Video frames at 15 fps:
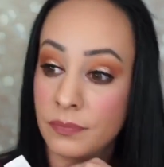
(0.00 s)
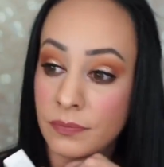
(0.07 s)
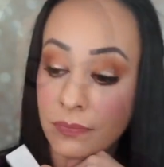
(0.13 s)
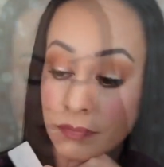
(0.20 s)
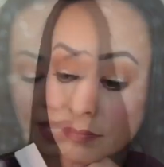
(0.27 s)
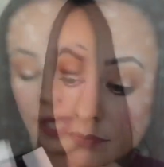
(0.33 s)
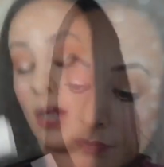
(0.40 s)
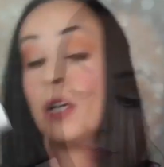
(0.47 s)

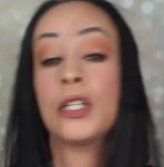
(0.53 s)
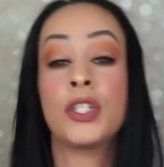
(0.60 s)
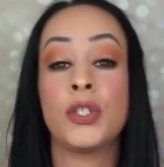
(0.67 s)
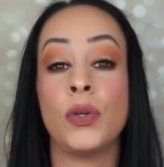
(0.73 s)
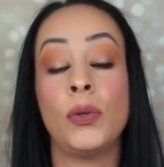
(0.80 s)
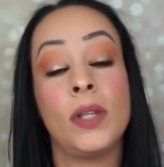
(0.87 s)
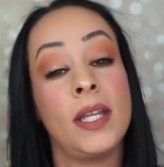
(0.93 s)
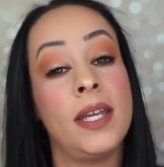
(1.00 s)
Okay,
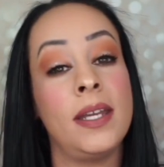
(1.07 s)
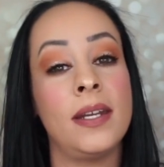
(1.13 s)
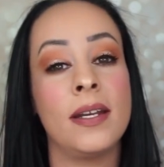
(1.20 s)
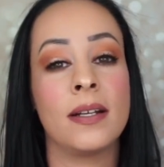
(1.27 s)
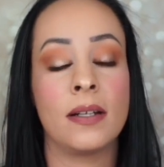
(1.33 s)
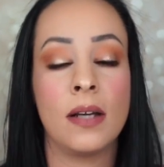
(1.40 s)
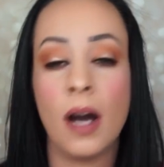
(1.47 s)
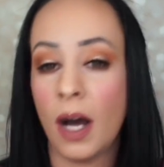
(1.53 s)

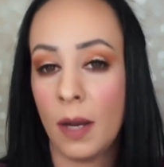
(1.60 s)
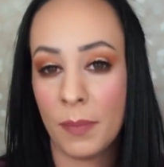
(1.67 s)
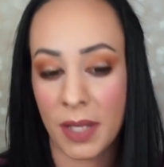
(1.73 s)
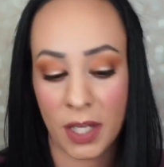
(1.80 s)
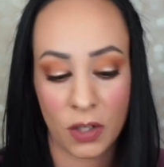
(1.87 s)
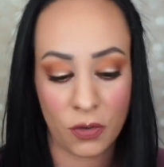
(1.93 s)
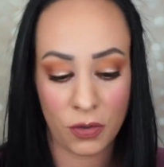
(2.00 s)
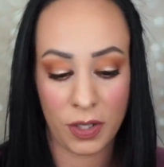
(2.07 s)
Azuline
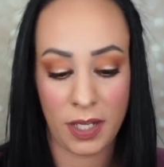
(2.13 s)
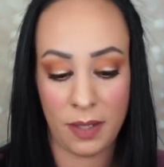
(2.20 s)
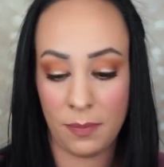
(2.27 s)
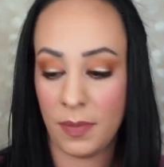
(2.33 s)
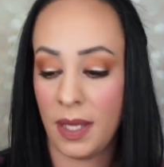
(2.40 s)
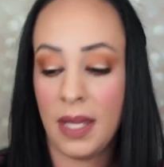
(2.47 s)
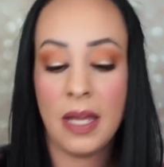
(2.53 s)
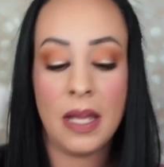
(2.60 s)
Calming
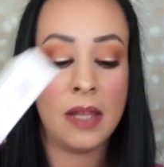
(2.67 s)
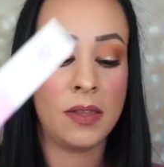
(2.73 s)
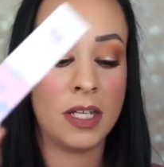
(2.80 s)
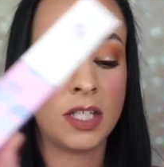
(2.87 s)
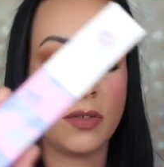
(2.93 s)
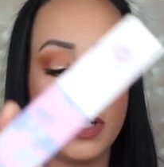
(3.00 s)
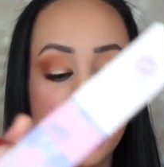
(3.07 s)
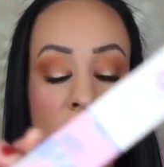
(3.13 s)
Cream. This
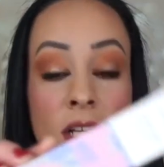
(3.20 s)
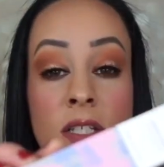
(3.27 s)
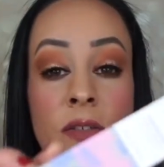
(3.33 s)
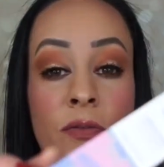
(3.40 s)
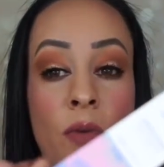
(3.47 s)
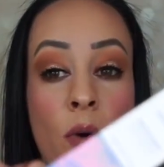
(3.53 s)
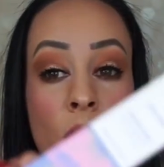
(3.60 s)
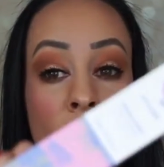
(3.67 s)
retails
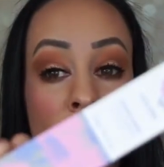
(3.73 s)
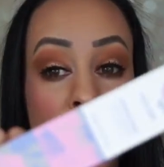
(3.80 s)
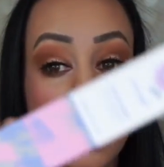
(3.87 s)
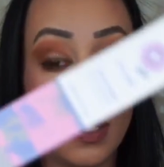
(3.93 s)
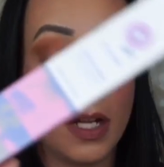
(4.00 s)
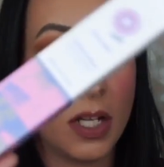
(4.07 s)
for